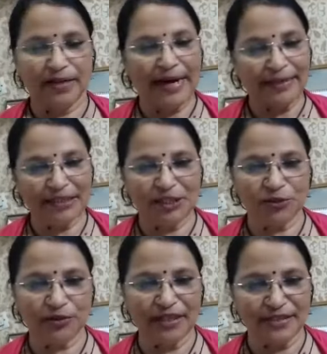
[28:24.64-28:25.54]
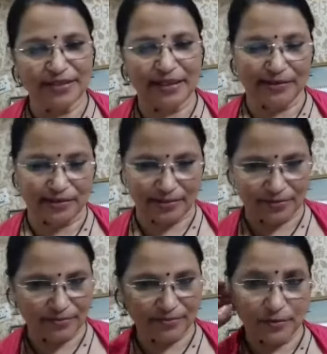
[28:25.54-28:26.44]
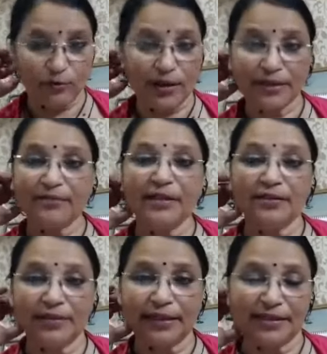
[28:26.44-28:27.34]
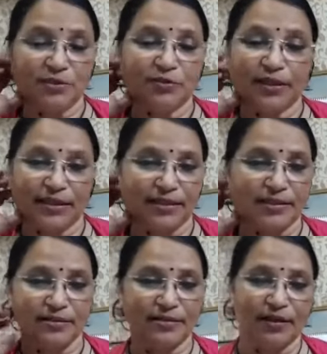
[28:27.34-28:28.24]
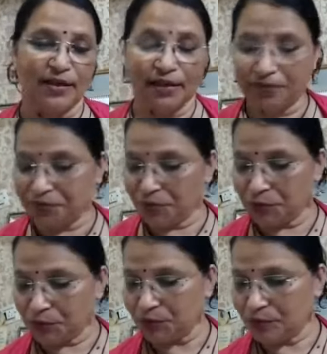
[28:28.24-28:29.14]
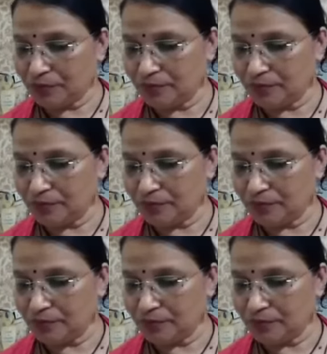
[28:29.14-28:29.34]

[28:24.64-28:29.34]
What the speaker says: Attitude and skills. Whatever your attitude is, if you